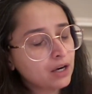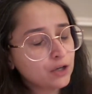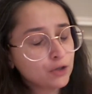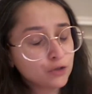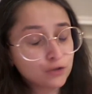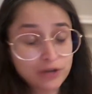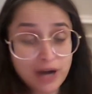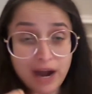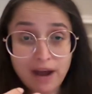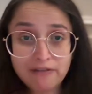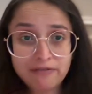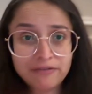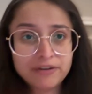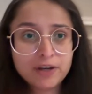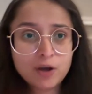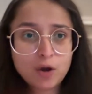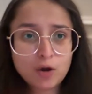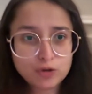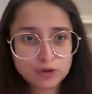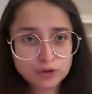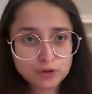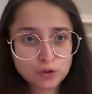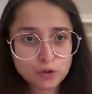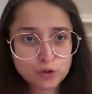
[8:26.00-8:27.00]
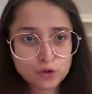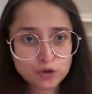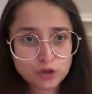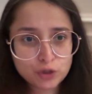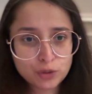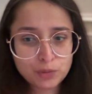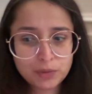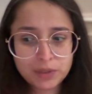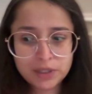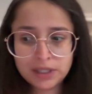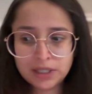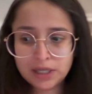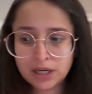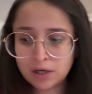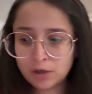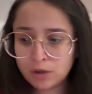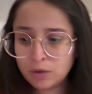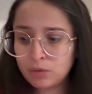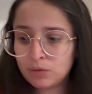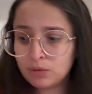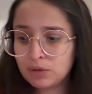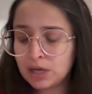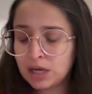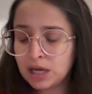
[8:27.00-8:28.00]
traffic on social media, no,
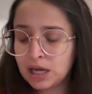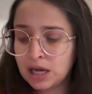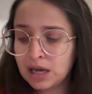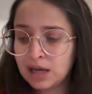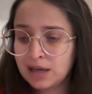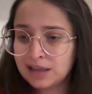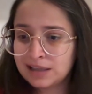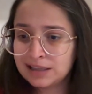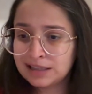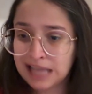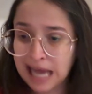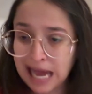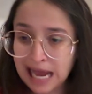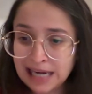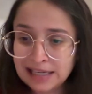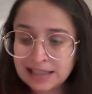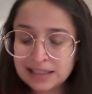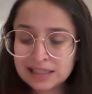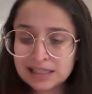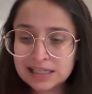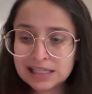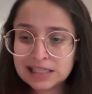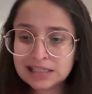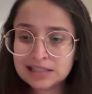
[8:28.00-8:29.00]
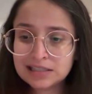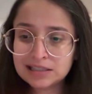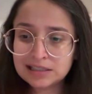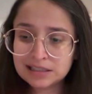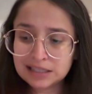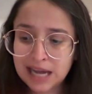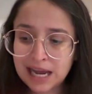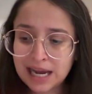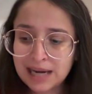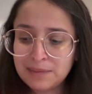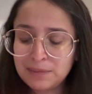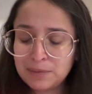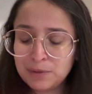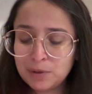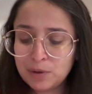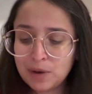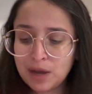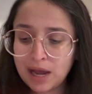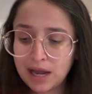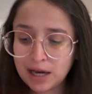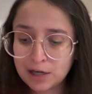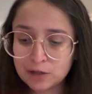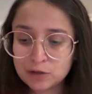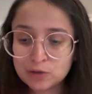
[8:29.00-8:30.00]
that is the time to
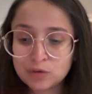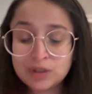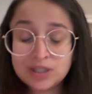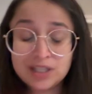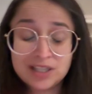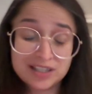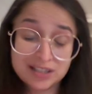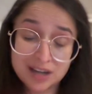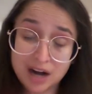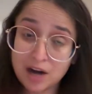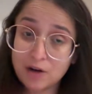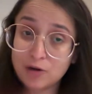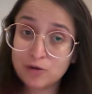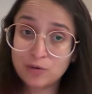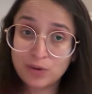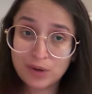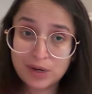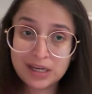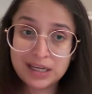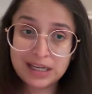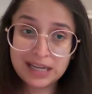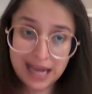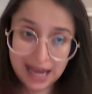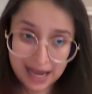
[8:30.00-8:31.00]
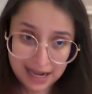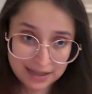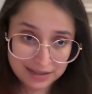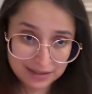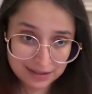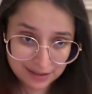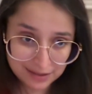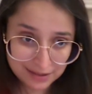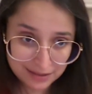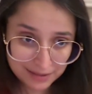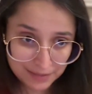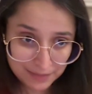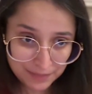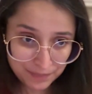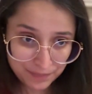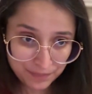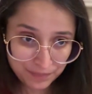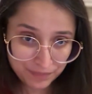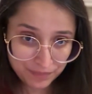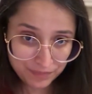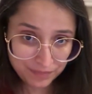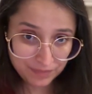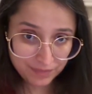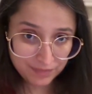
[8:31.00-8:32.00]
actually start running ads.
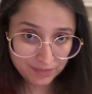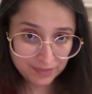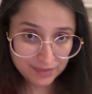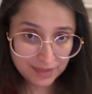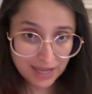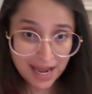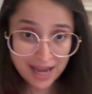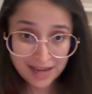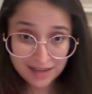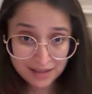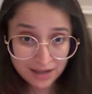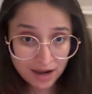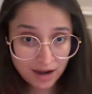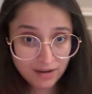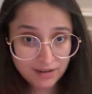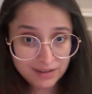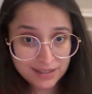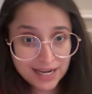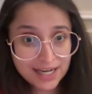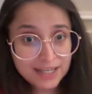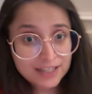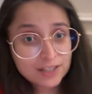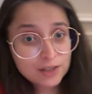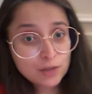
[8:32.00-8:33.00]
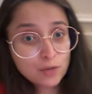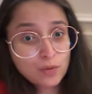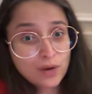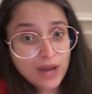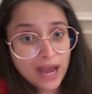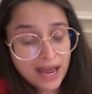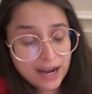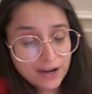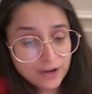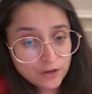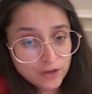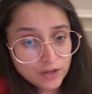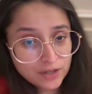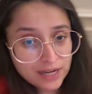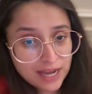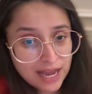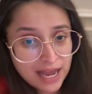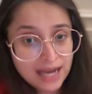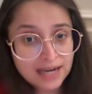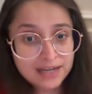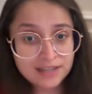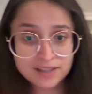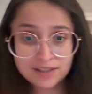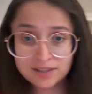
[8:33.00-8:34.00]
As architects, you can run
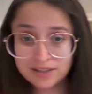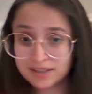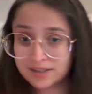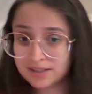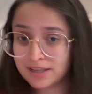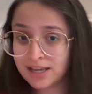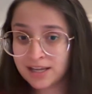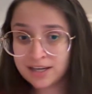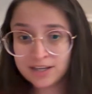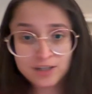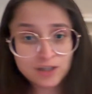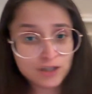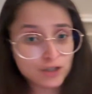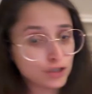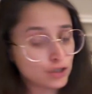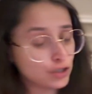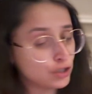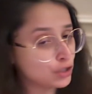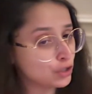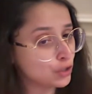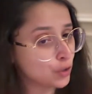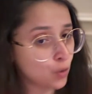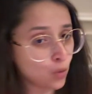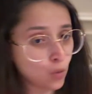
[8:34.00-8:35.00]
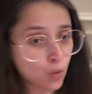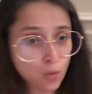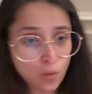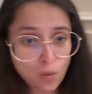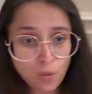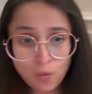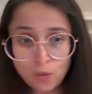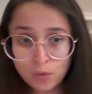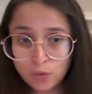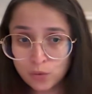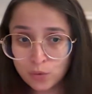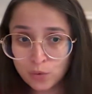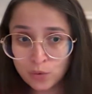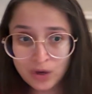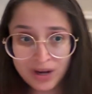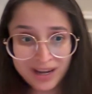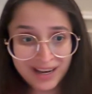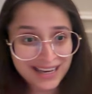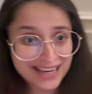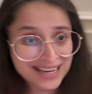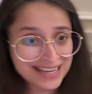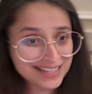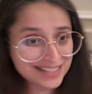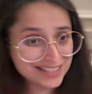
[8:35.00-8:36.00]
ads. There is no rule
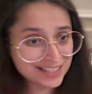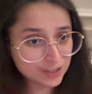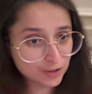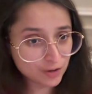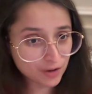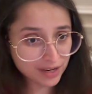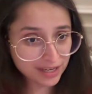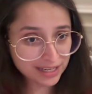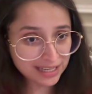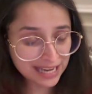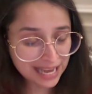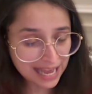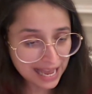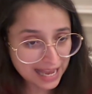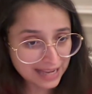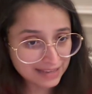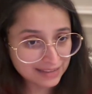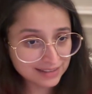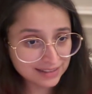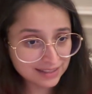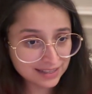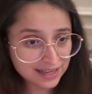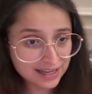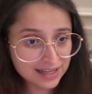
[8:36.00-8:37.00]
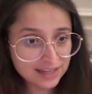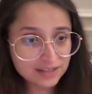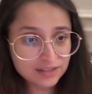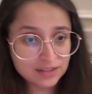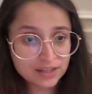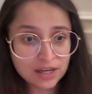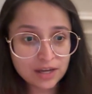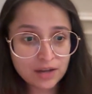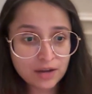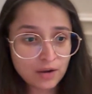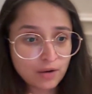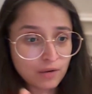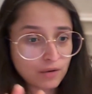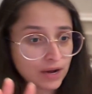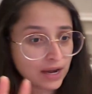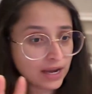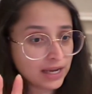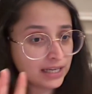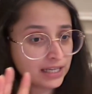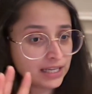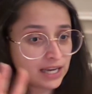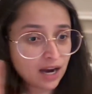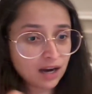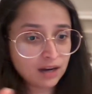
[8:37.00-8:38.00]
against running ads, guys.
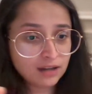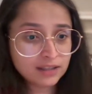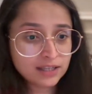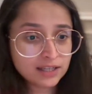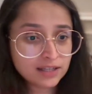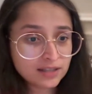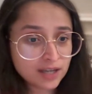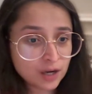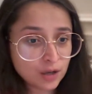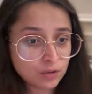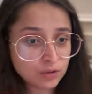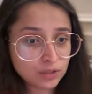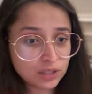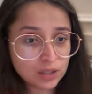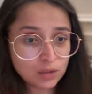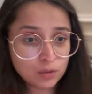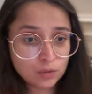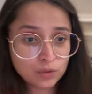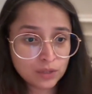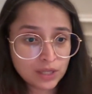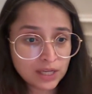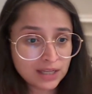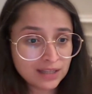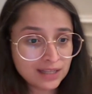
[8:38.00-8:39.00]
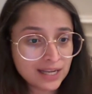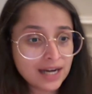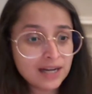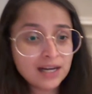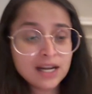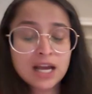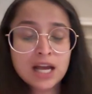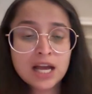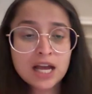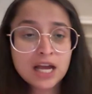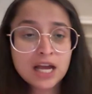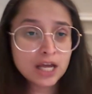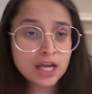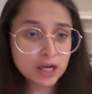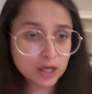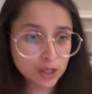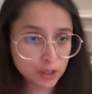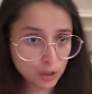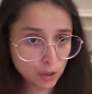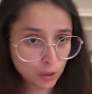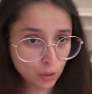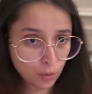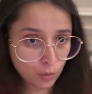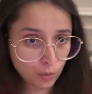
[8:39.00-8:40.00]
Any architects out there who think that,
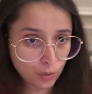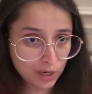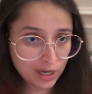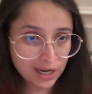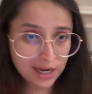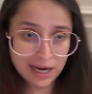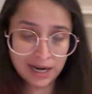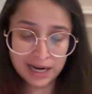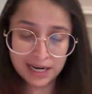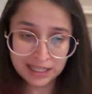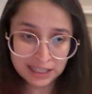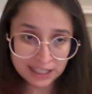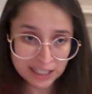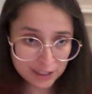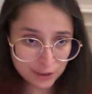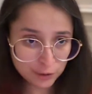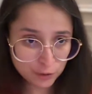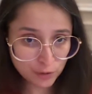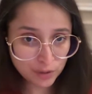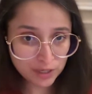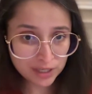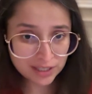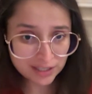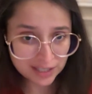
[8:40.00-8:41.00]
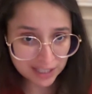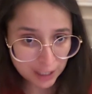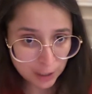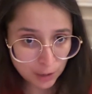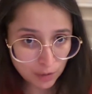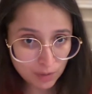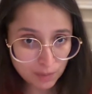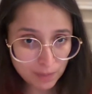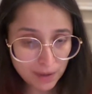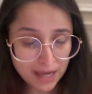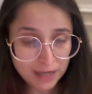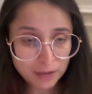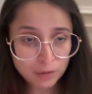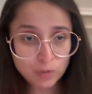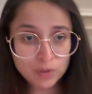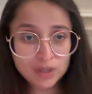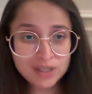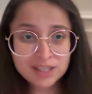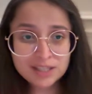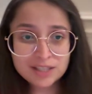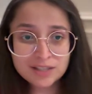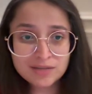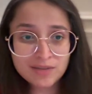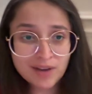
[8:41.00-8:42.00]
no, in the COA manual
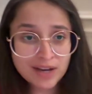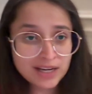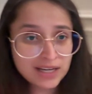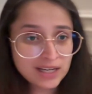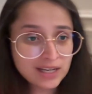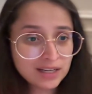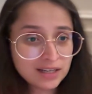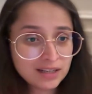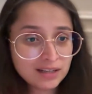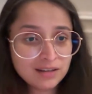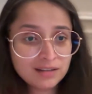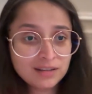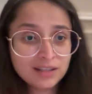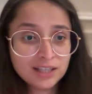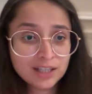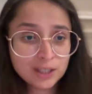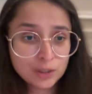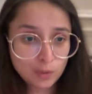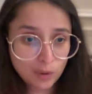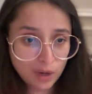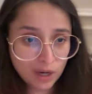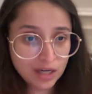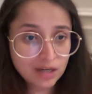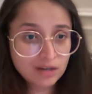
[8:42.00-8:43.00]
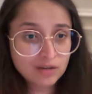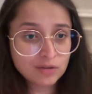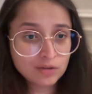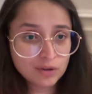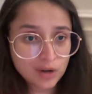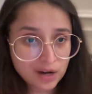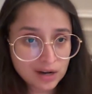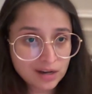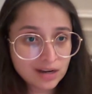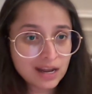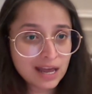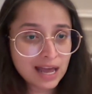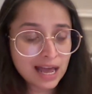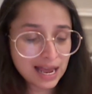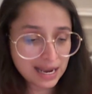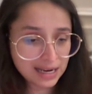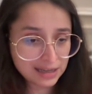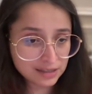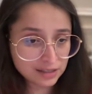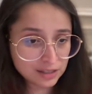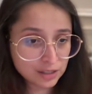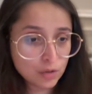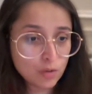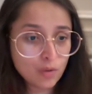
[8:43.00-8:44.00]
it's very clear that you can run
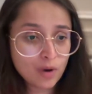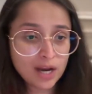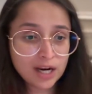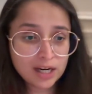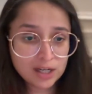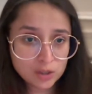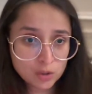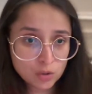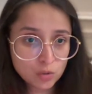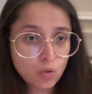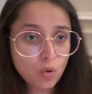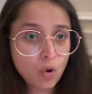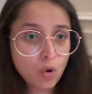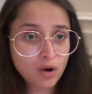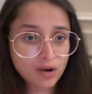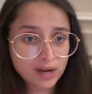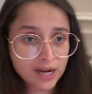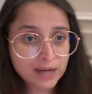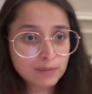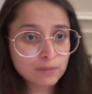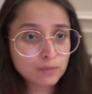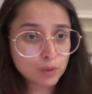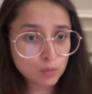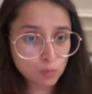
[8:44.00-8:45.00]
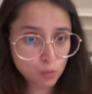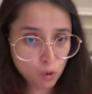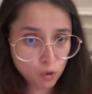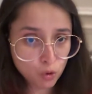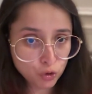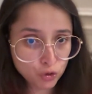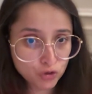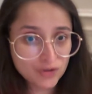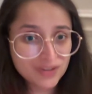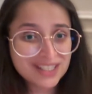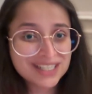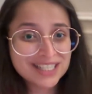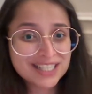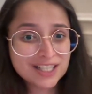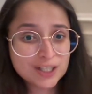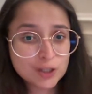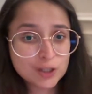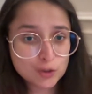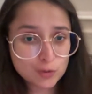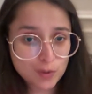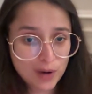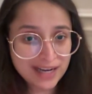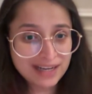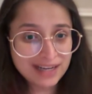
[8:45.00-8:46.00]
ads, you can do online promotions,
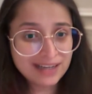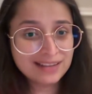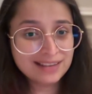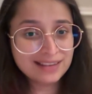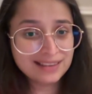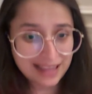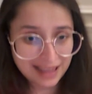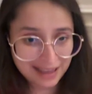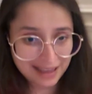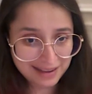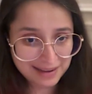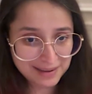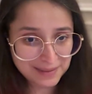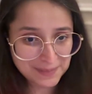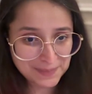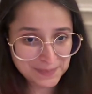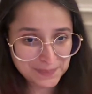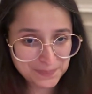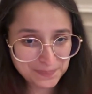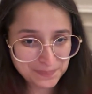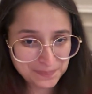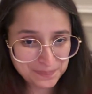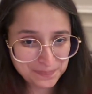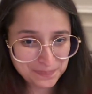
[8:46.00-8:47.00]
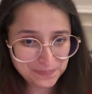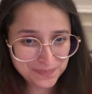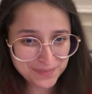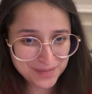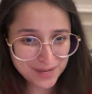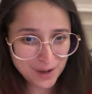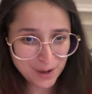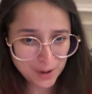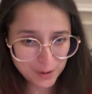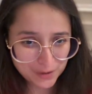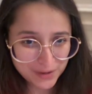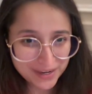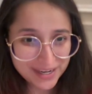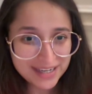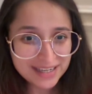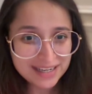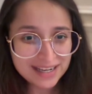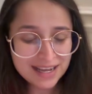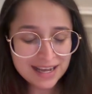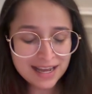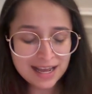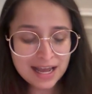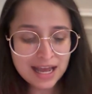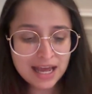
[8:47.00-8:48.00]
it's right there, right?
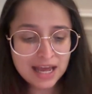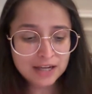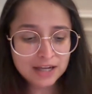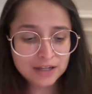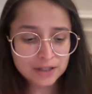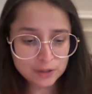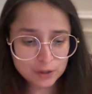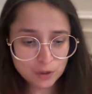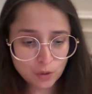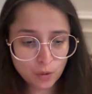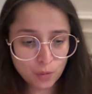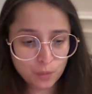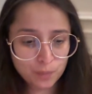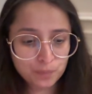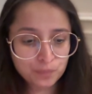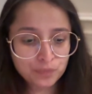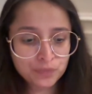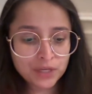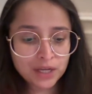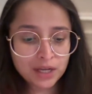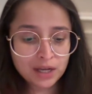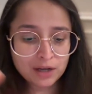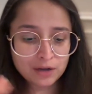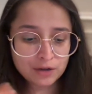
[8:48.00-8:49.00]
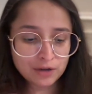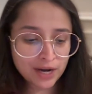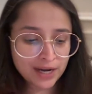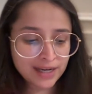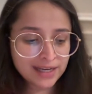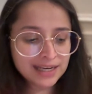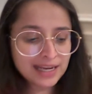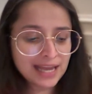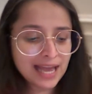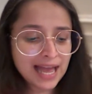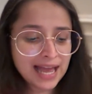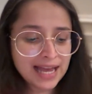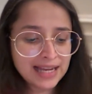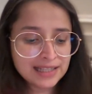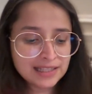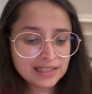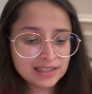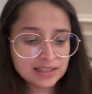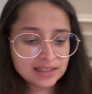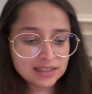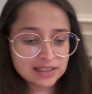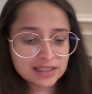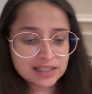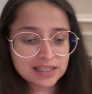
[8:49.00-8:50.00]
So running
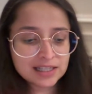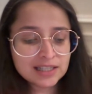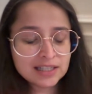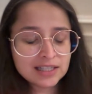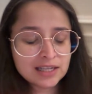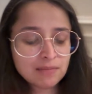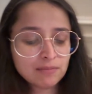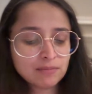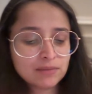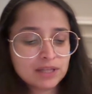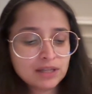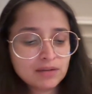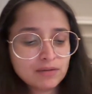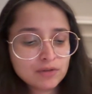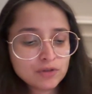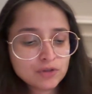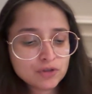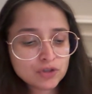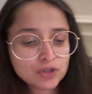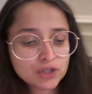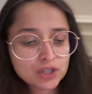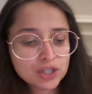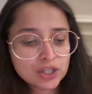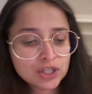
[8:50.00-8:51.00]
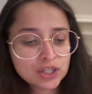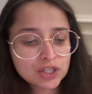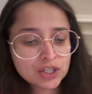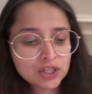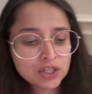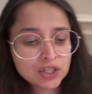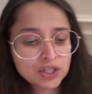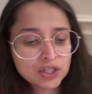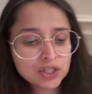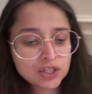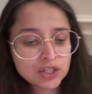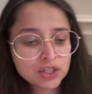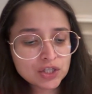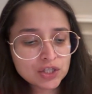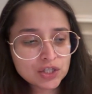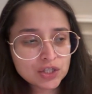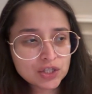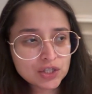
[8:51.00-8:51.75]
ads is something which is,